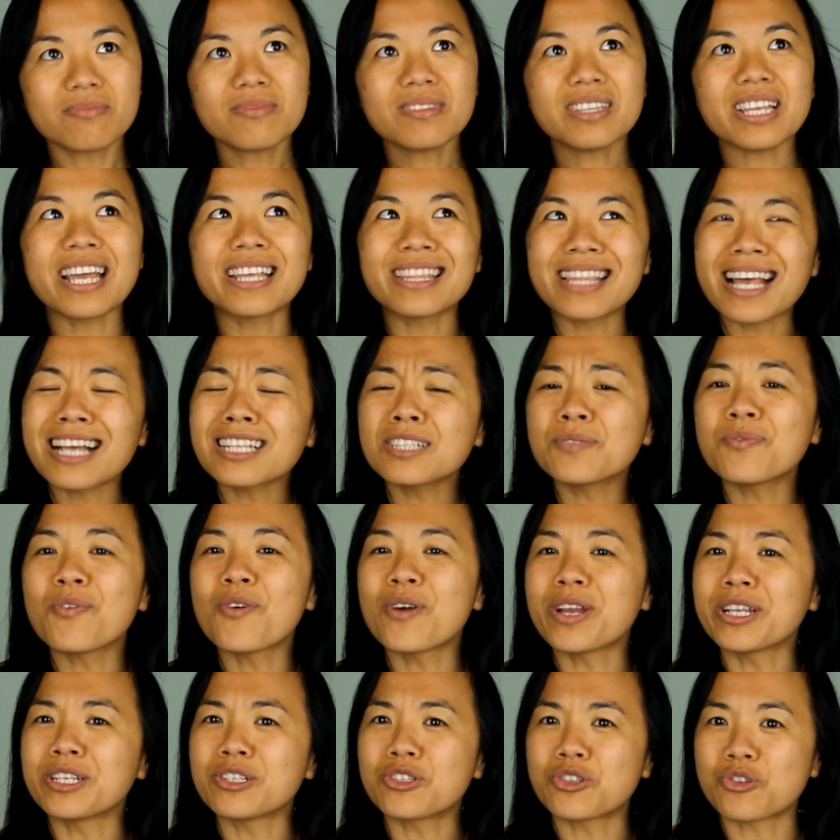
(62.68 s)
and that's for
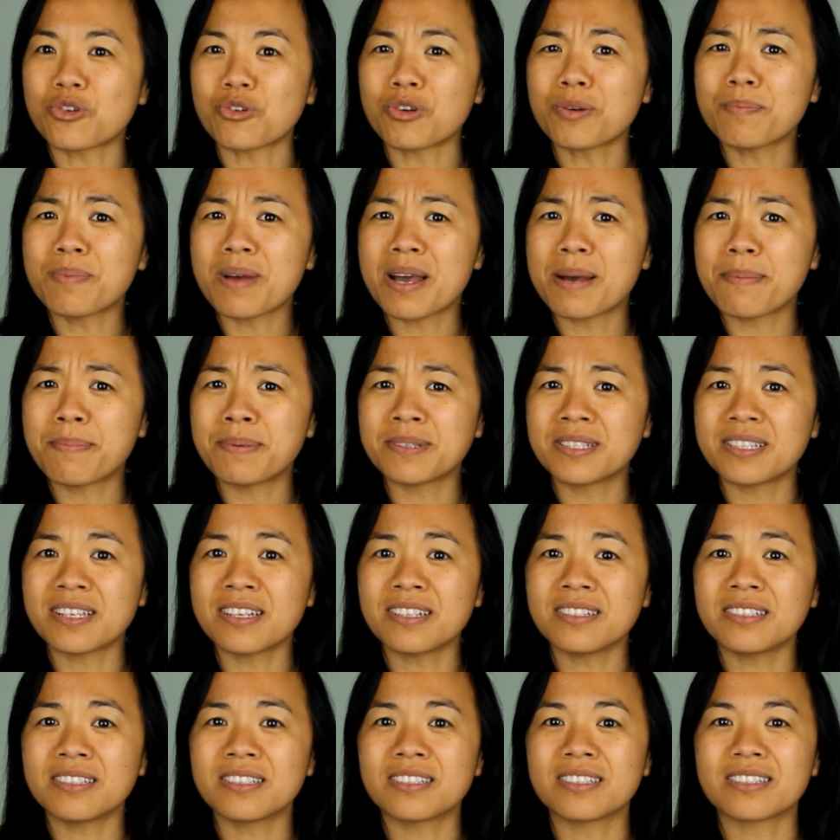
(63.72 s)
insurance
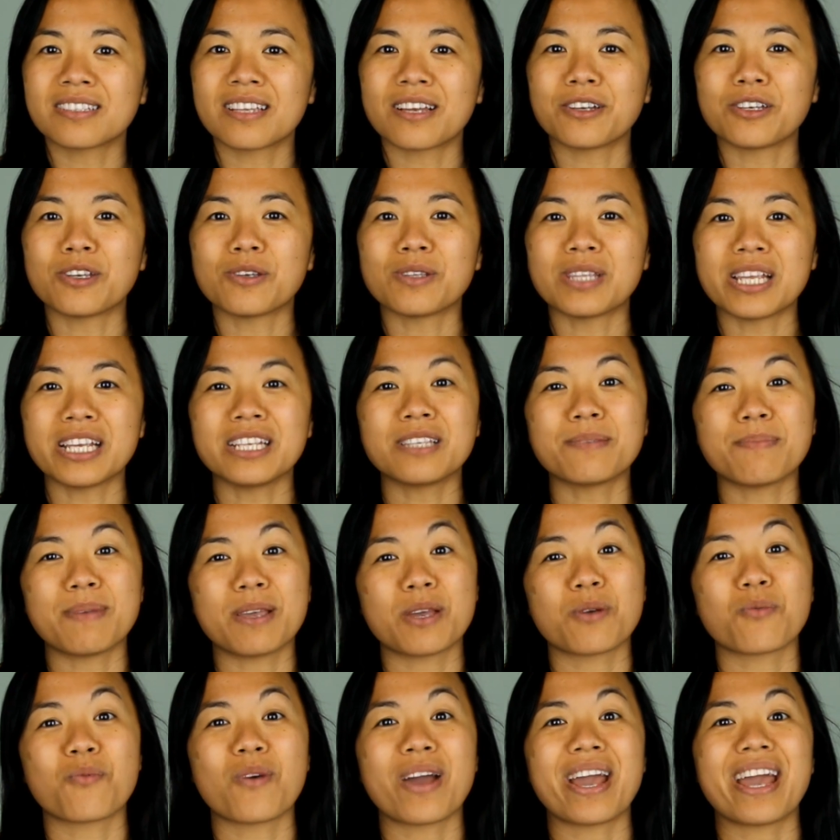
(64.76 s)
purposes, so you need to be
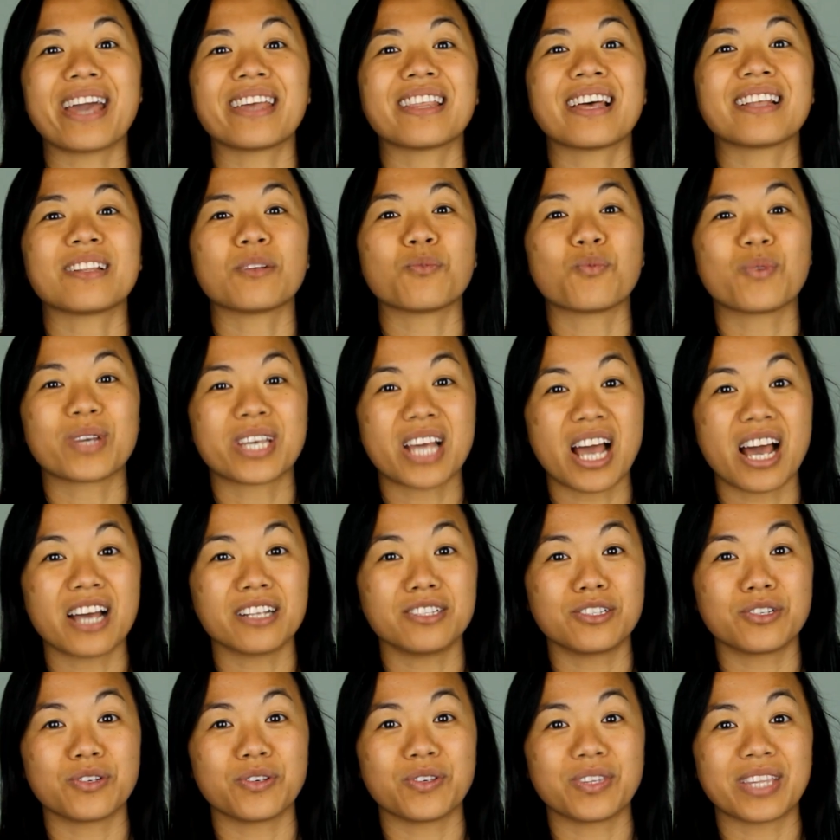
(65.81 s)
aware that we can't
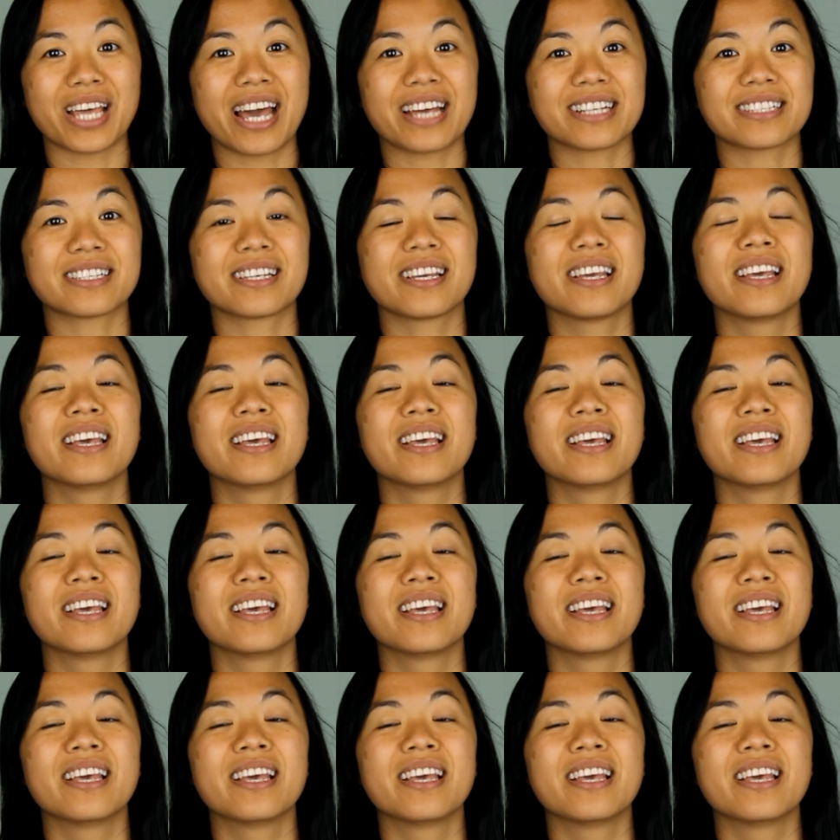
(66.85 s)
do that.